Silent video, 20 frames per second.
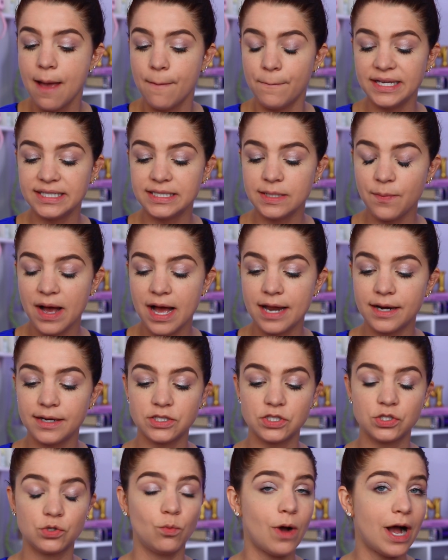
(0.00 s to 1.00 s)
Based upon
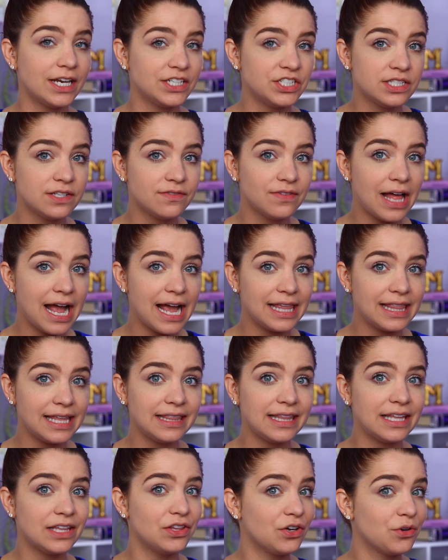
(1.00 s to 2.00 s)
swatches of that highlight,
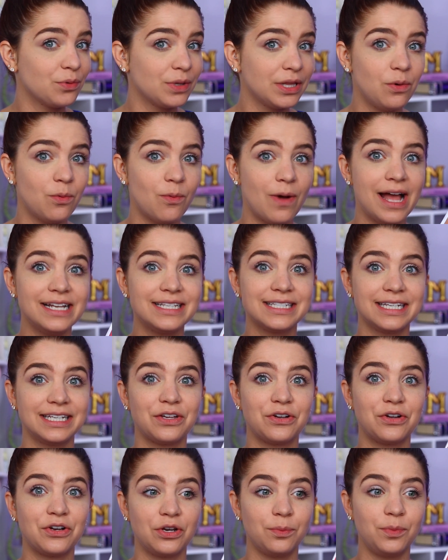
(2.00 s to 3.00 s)
they look really wet. So, like they're
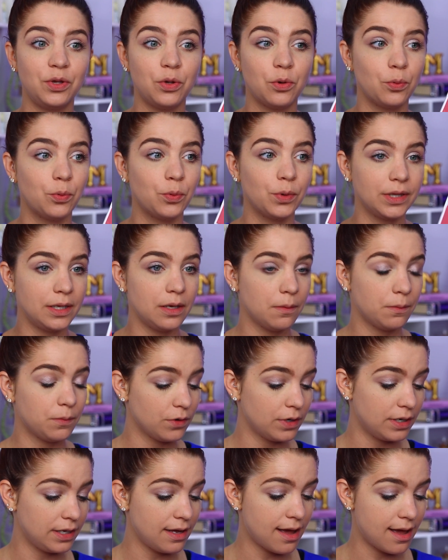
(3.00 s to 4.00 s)
going to be really
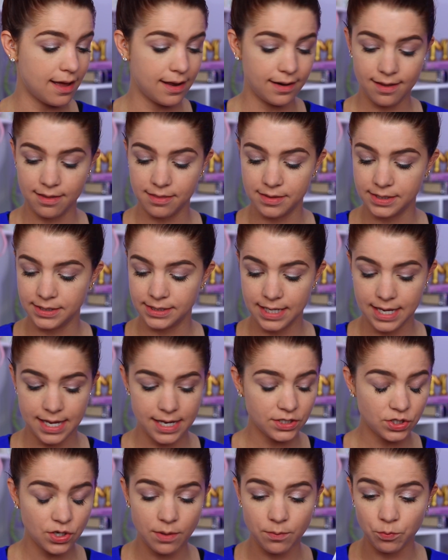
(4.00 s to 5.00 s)
pretty on the skin.
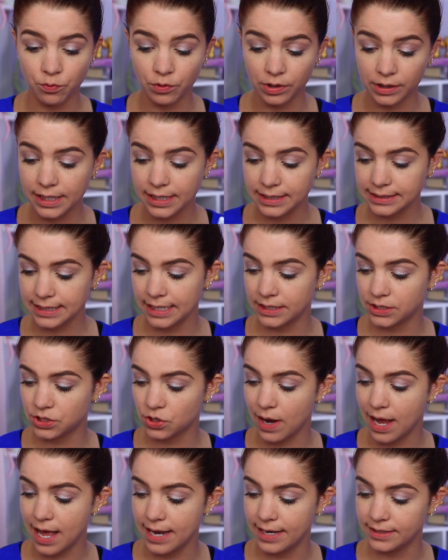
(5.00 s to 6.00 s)
So I'm I'm really excited to go
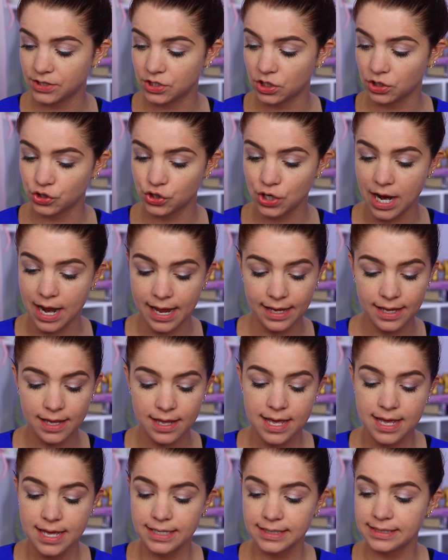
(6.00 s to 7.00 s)
ahead and start trying
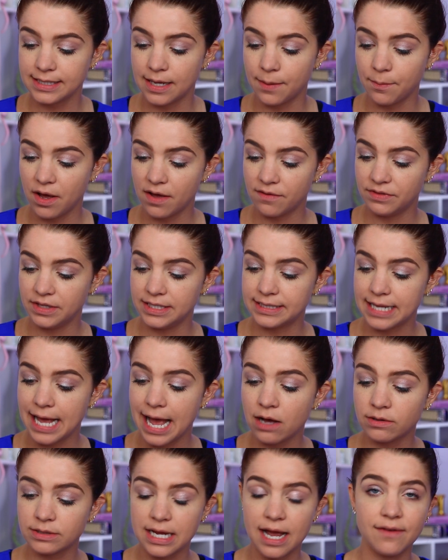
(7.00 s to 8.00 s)
some of these
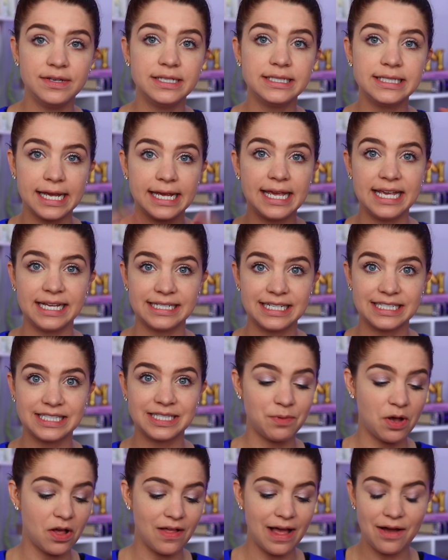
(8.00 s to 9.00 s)
out. Obviously, I can't test
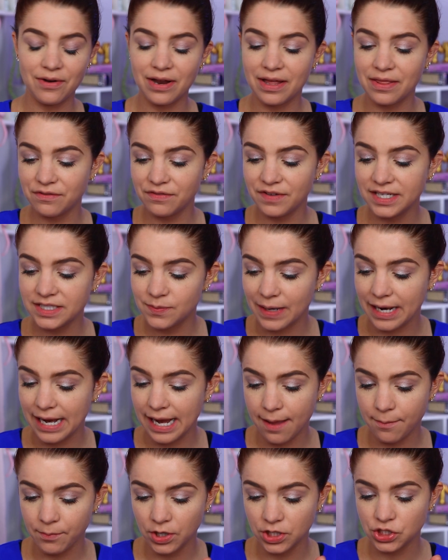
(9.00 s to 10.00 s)
them all out on the face, but I
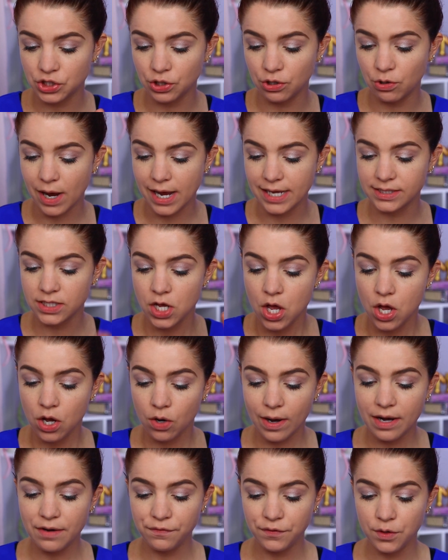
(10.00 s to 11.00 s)
am gonna show you guys
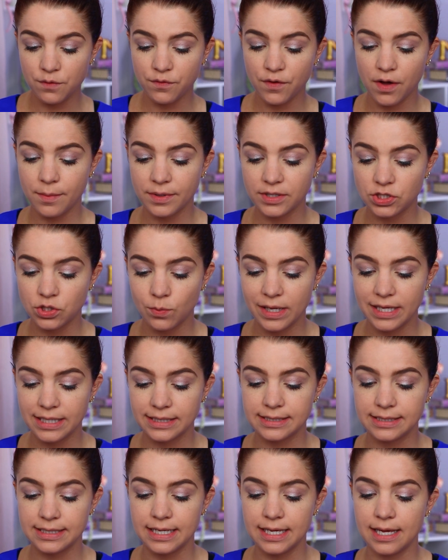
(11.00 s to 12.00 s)
quite a few of them so we can
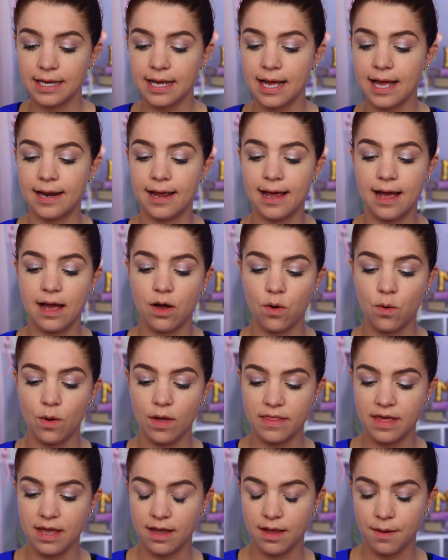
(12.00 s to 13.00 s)
see kind of how
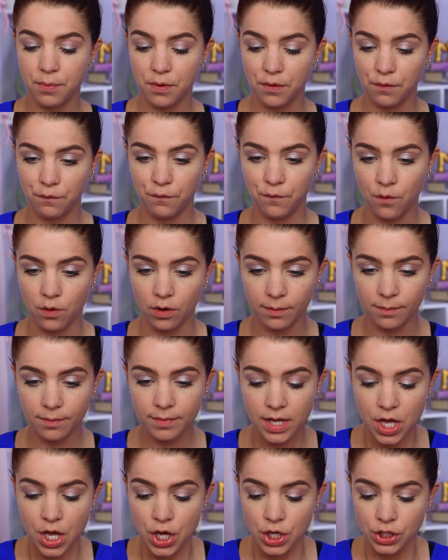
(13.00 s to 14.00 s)
they perform.
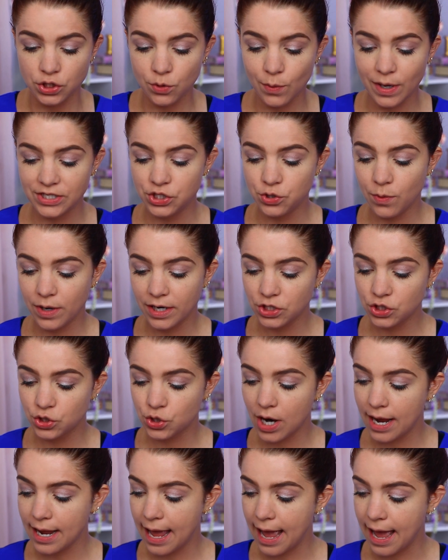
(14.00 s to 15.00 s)
So I do wanna
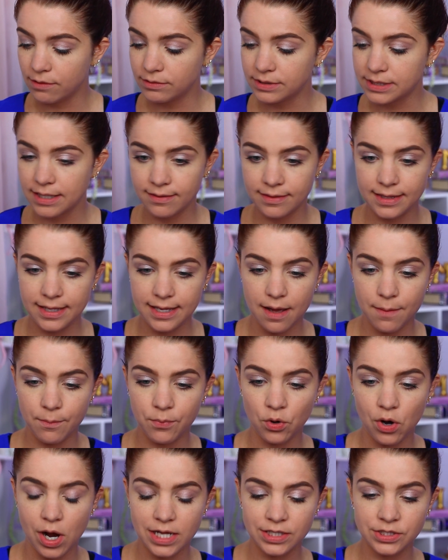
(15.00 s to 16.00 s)
try out the
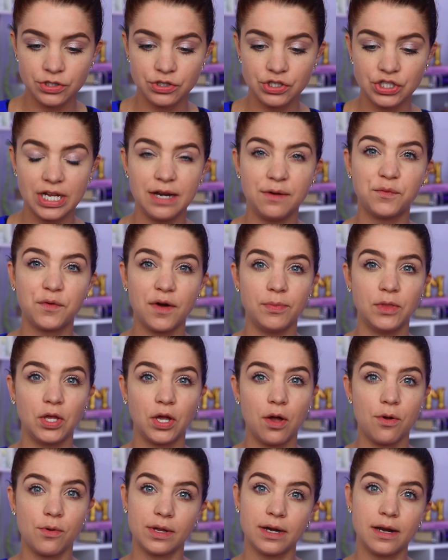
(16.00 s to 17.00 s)
bronzer shade from the
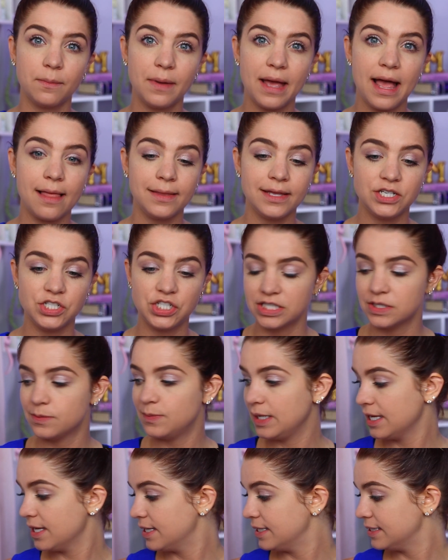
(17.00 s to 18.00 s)
Coconut palette just
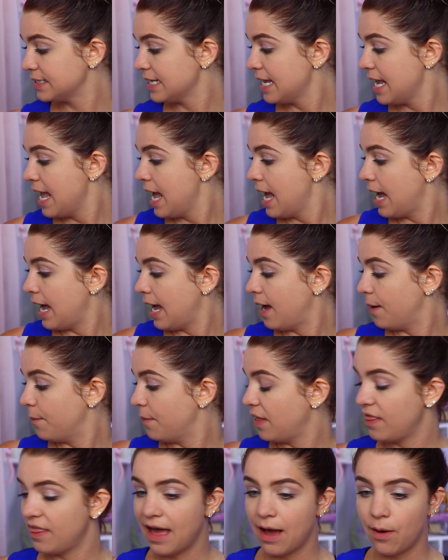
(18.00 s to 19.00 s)
because um,
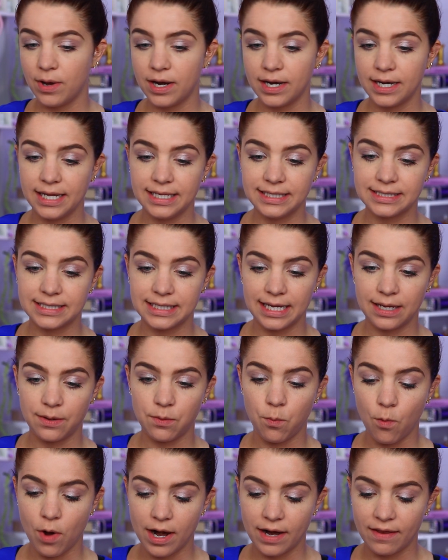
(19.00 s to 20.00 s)
that one is like
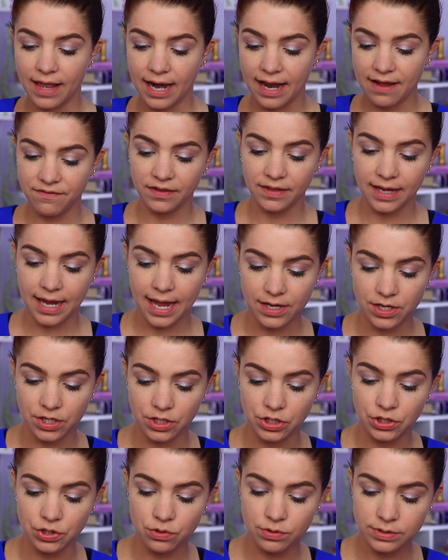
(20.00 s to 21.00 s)
one that I feel like I
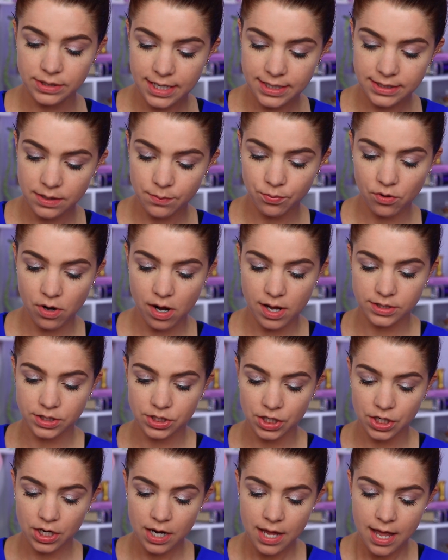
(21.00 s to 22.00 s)
could use as a
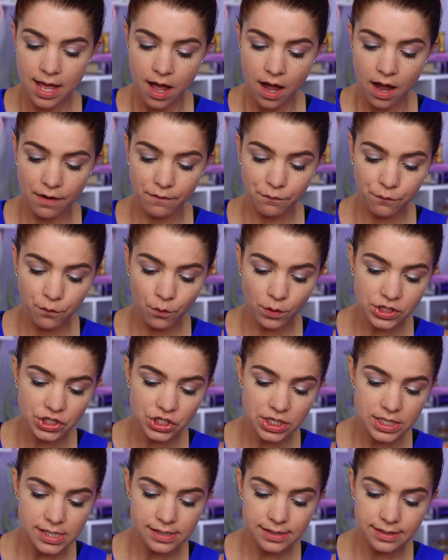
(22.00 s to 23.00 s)
bronzer.
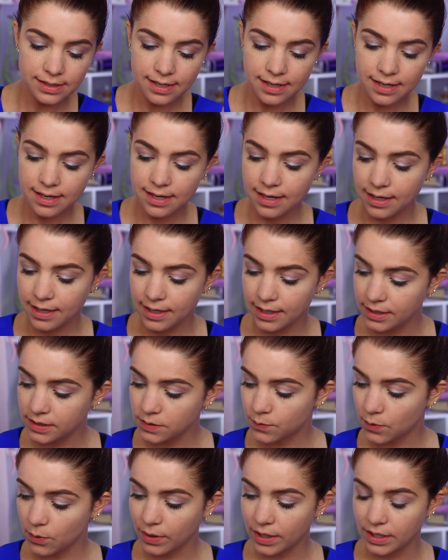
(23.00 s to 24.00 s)
Unfortunately, it is
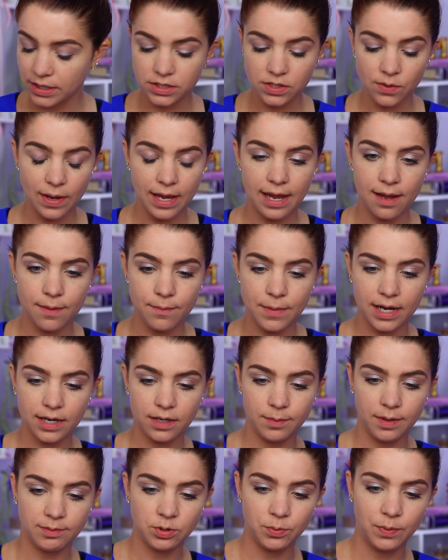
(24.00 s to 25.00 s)
broken, so I am not gonna
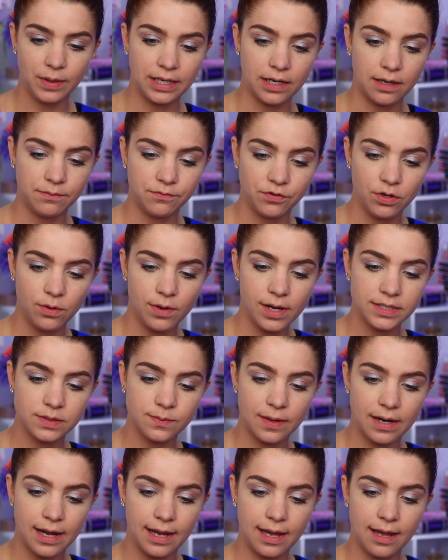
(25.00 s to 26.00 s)
be able to pick it up for you guys,
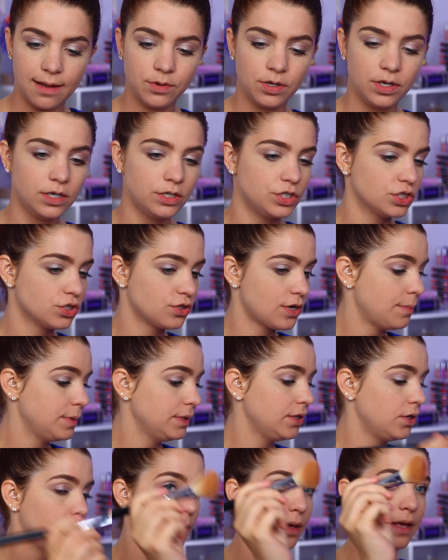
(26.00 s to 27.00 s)
but I am gonna just grab a
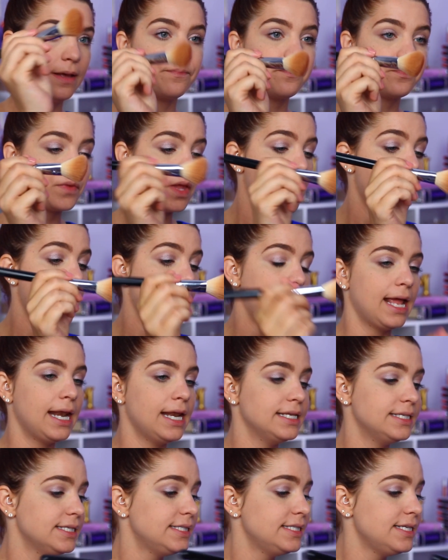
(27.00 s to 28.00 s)
little bit. And
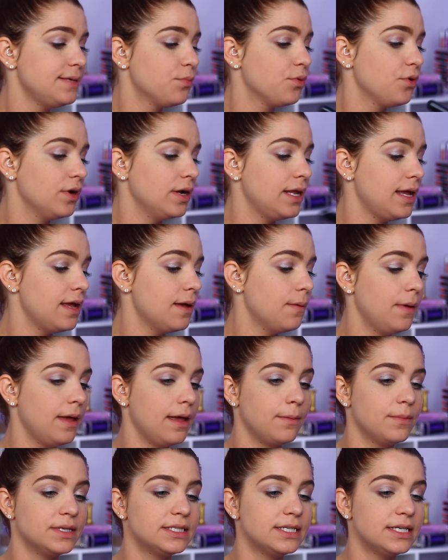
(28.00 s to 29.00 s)
it did seem pretty
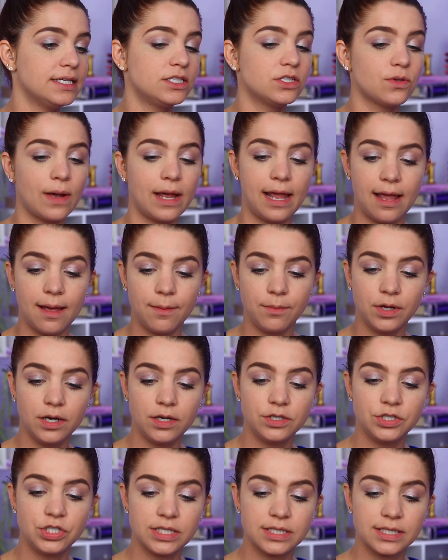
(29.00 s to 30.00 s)
pigmented, so I am
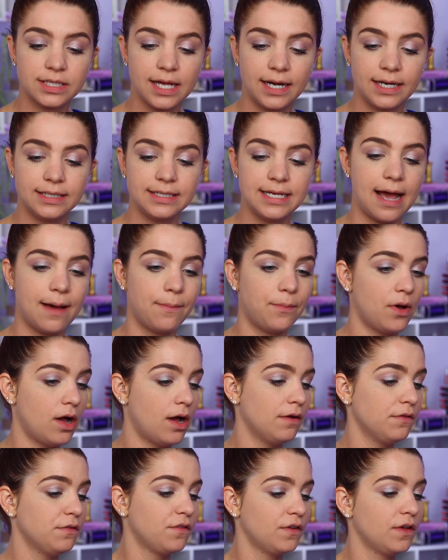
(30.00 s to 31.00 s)
gonna just kind of tap
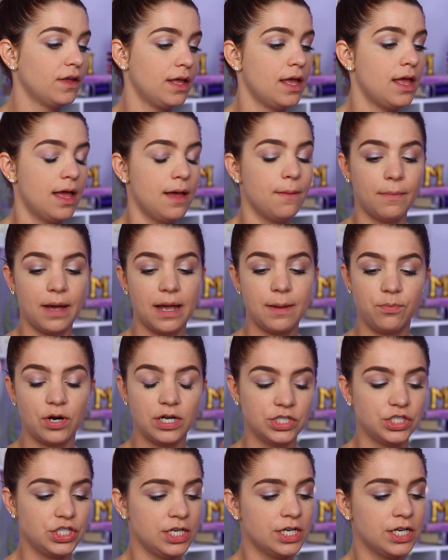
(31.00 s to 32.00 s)
off my
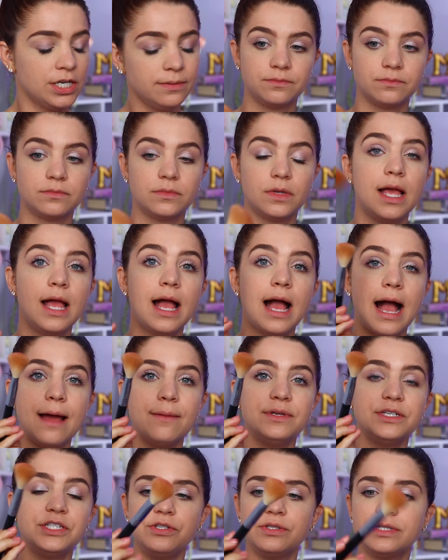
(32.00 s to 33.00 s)
brush here. I'm
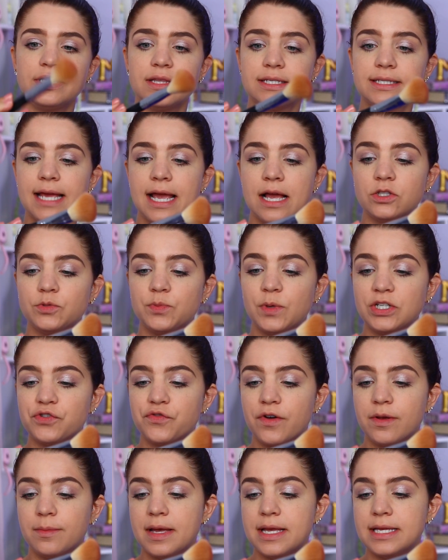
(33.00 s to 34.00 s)
just using this angled brush
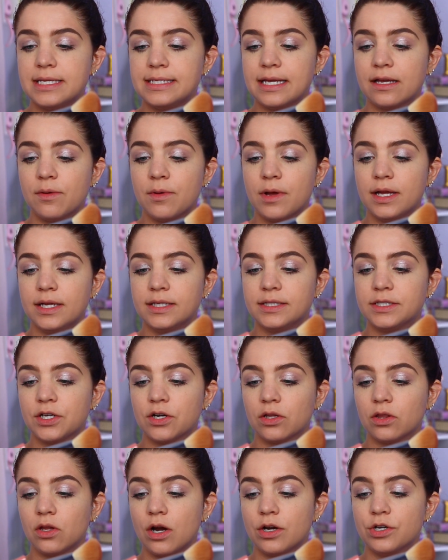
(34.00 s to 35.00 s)
from Sigma. It's
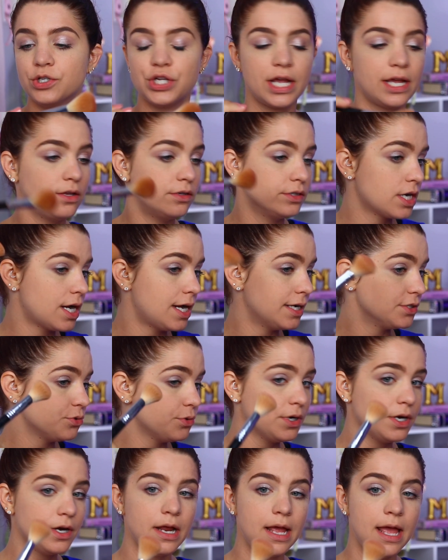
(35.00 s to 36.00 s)
their large angled
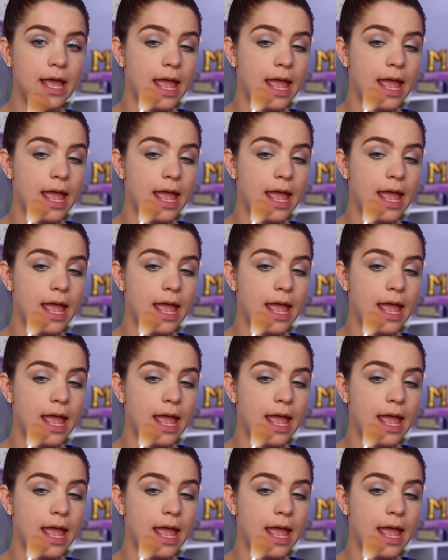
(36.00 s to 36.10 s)
contour.